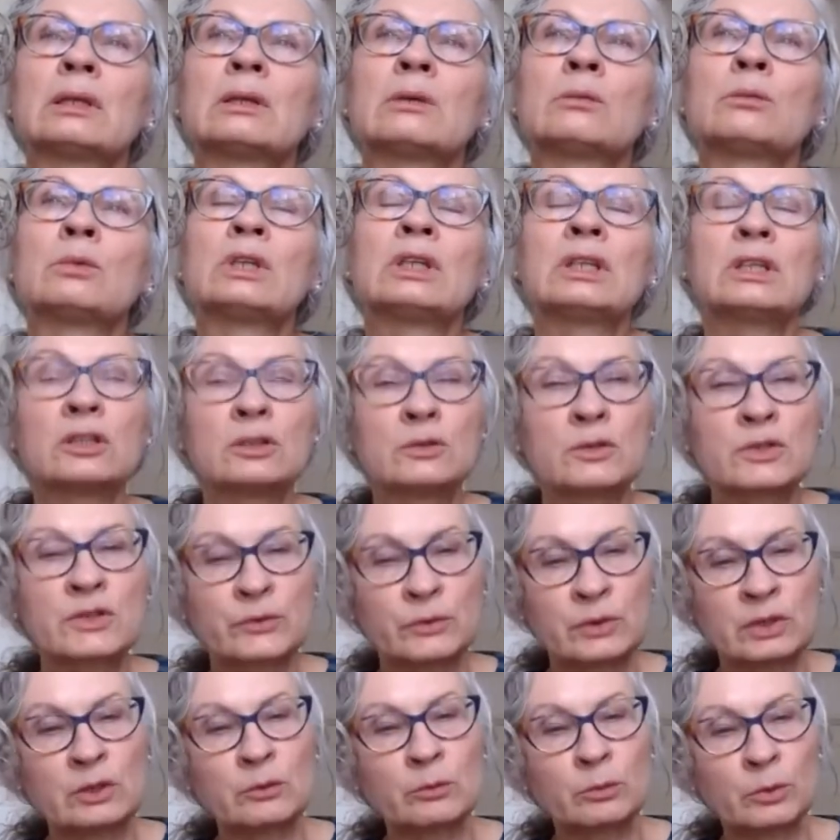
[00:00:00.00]
really use
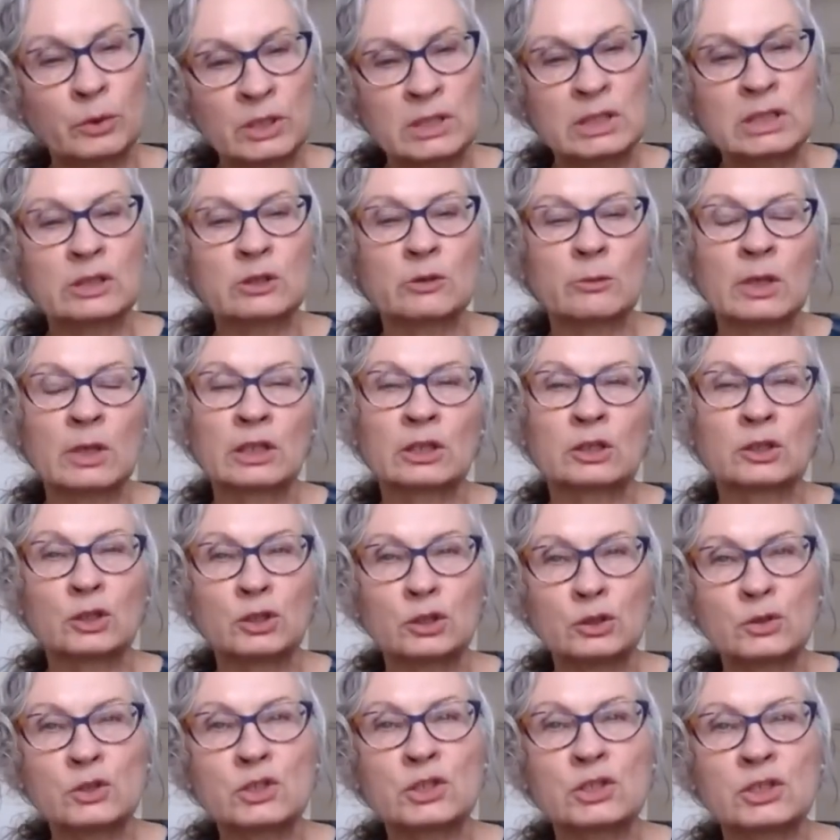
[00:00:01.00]
3D printing to make a
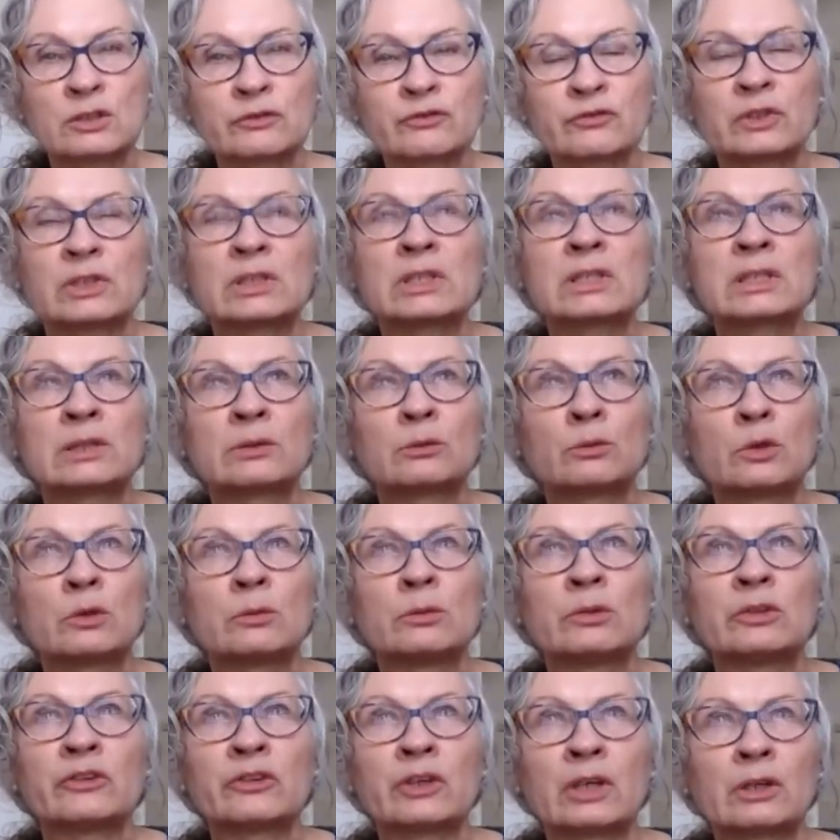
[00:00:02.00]
huge difference in
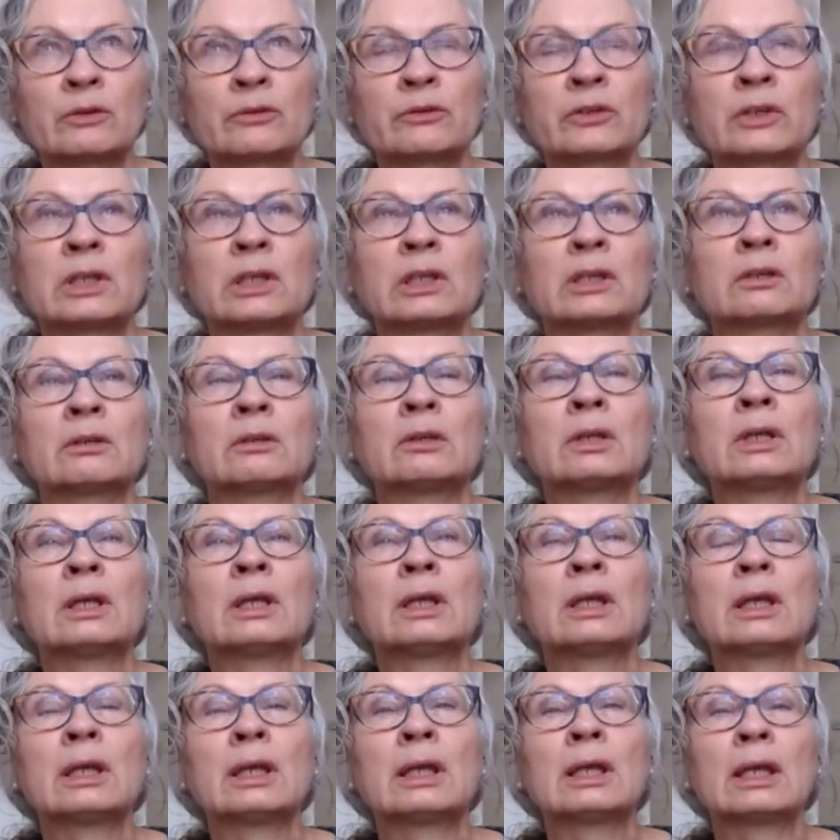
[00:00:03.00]
women's healthcare.
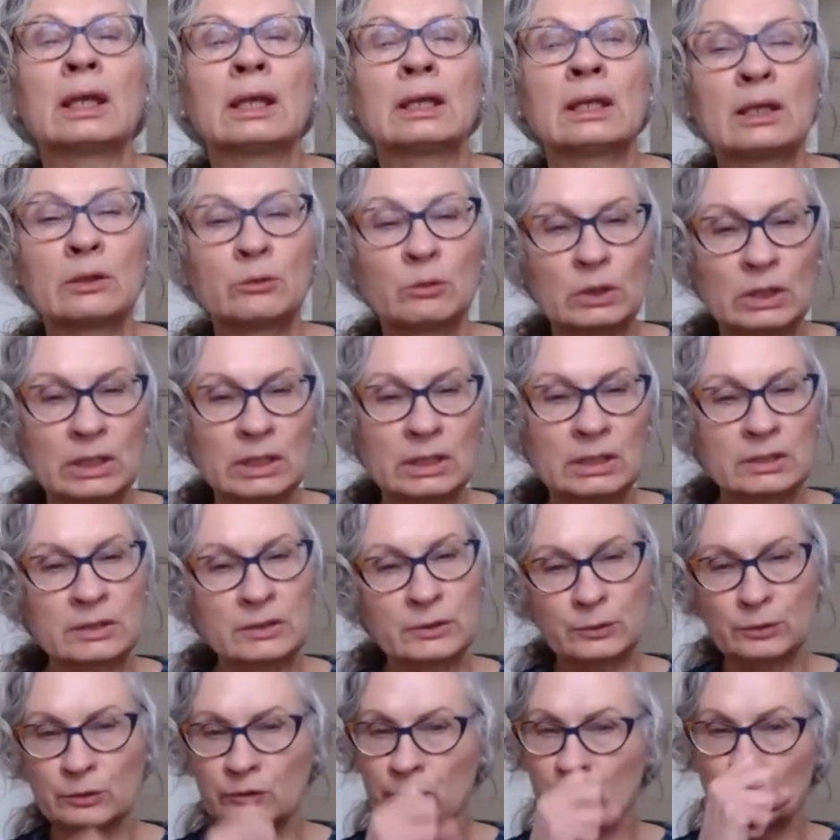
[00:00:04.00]
And I really
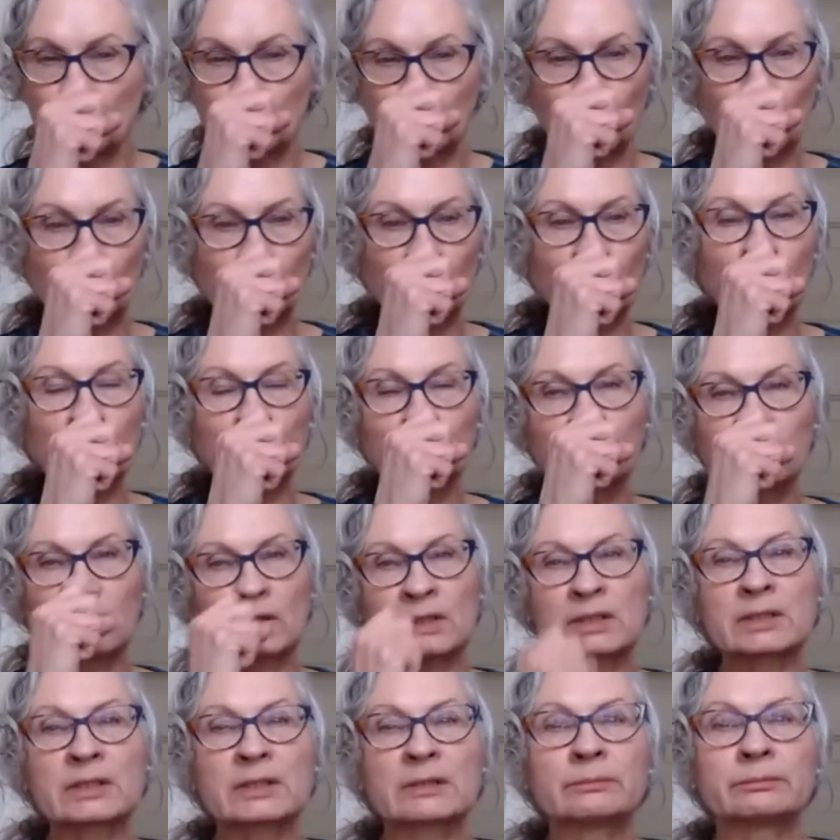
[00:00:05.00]
sort of applaud all of
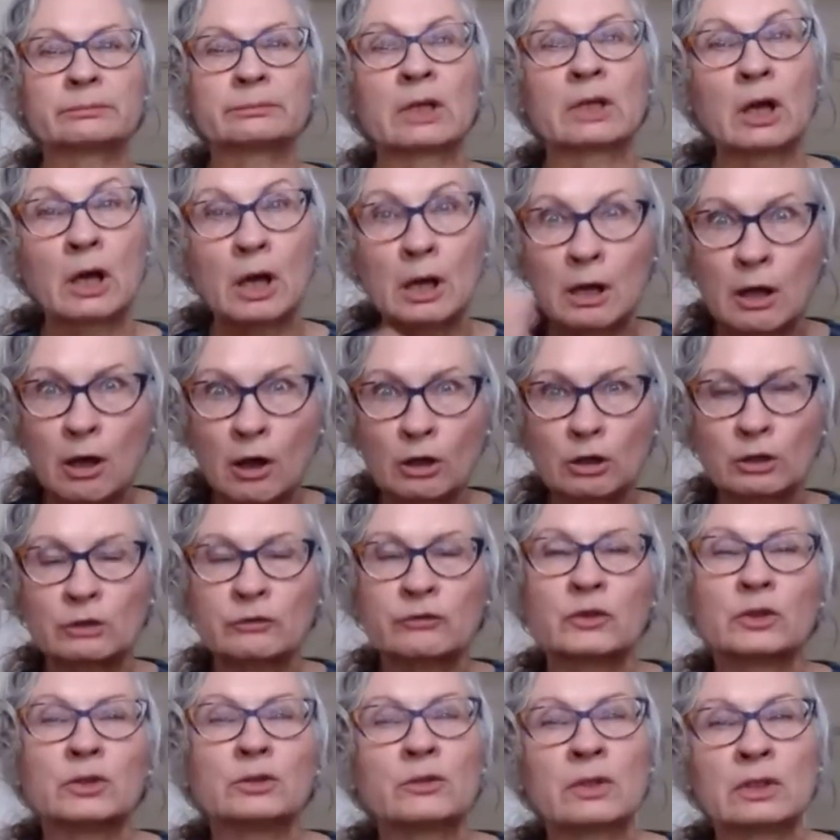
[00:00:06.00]
us, all
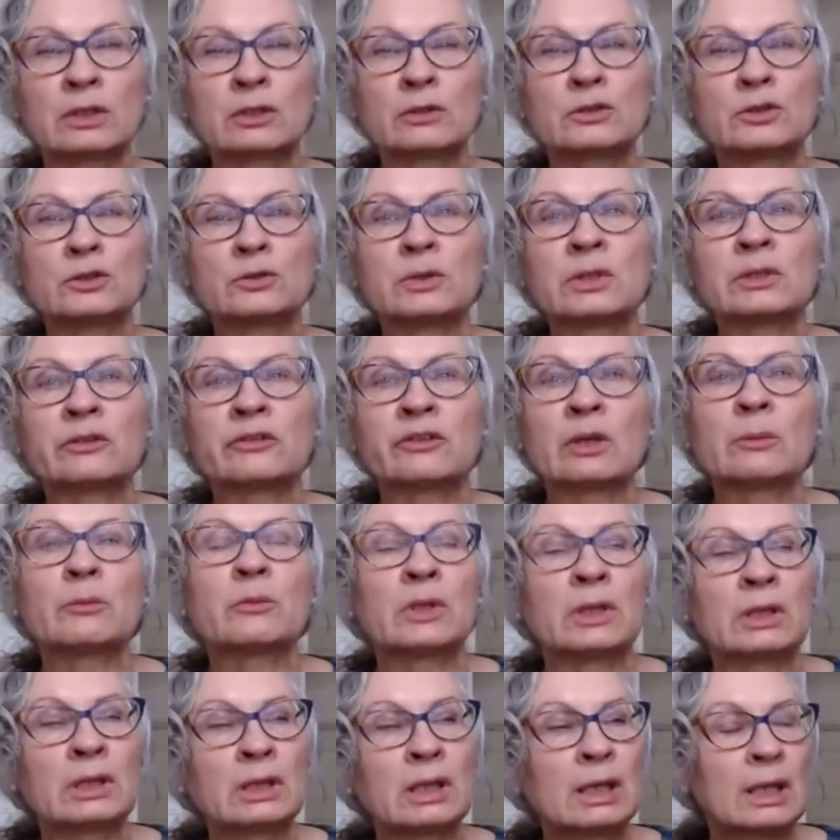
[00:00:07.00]
of you that are doing
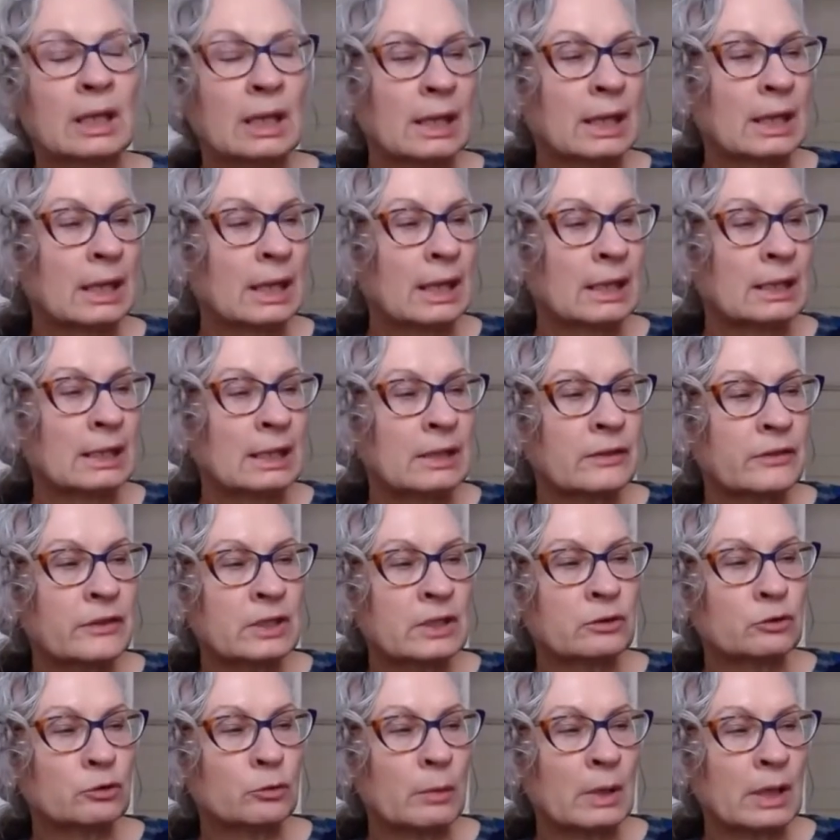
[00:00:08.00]
something. And I
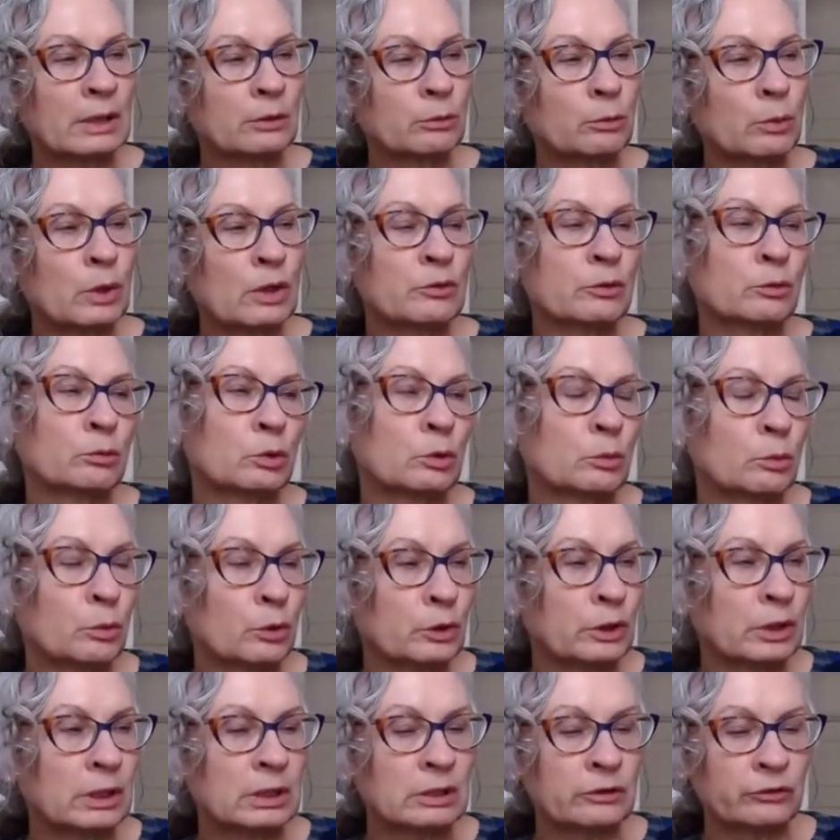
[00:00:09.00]
think no matter whether we're
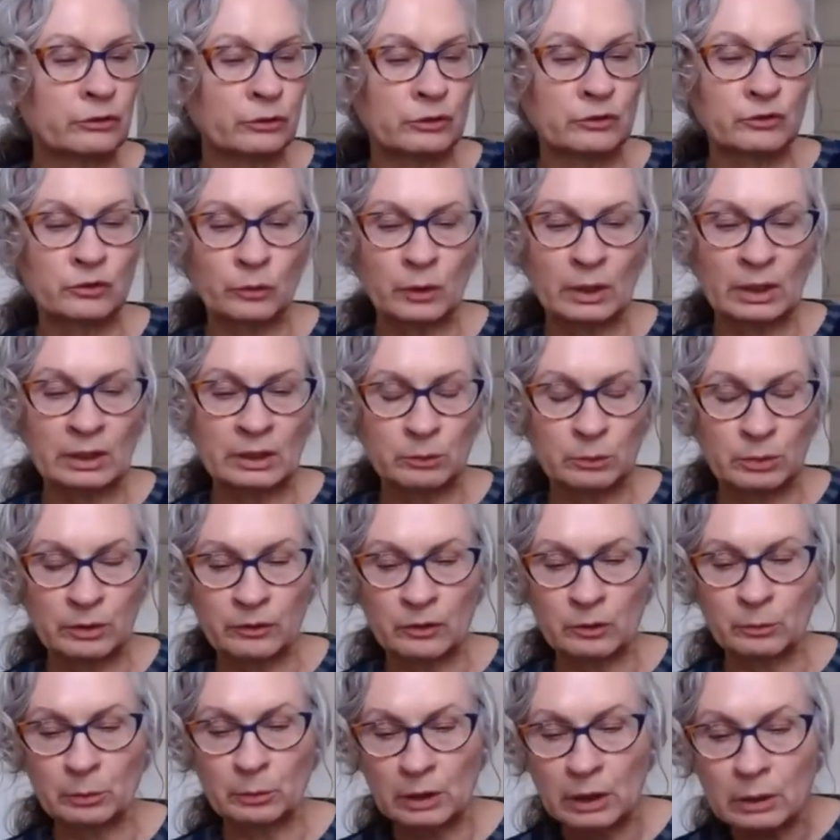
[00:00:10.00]
working sort of directly
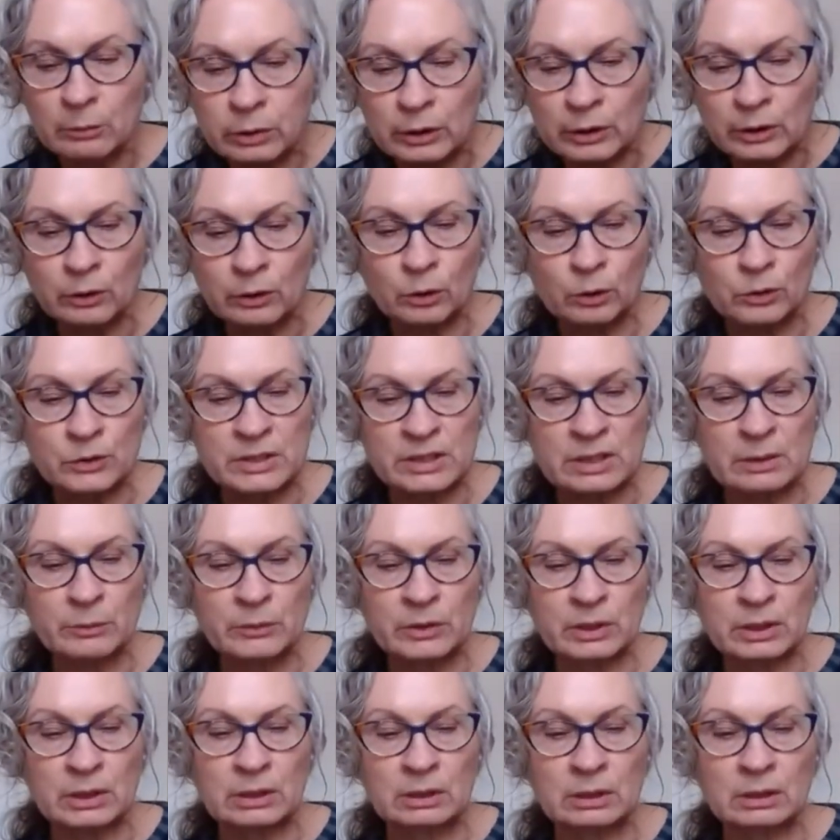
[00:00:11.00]
with the public or
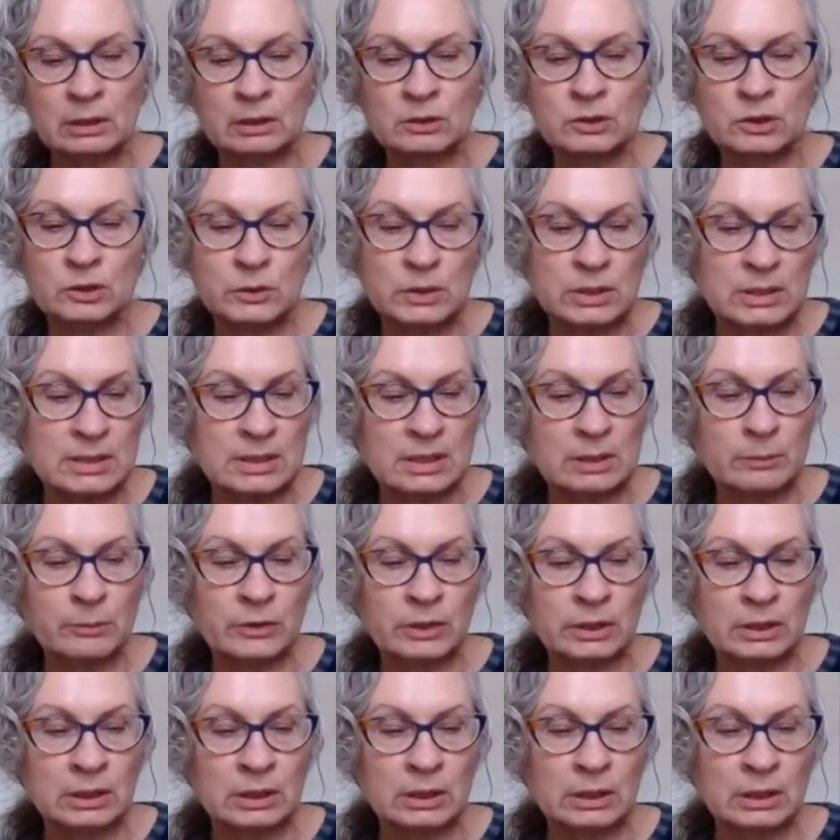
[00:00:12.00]
something, doing
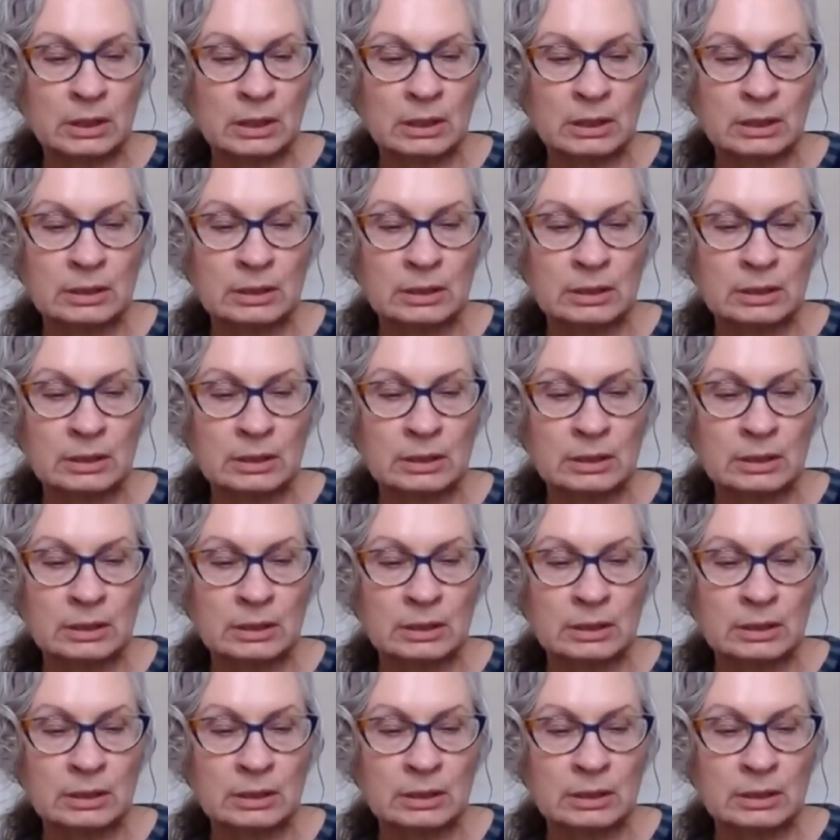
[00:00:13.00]
something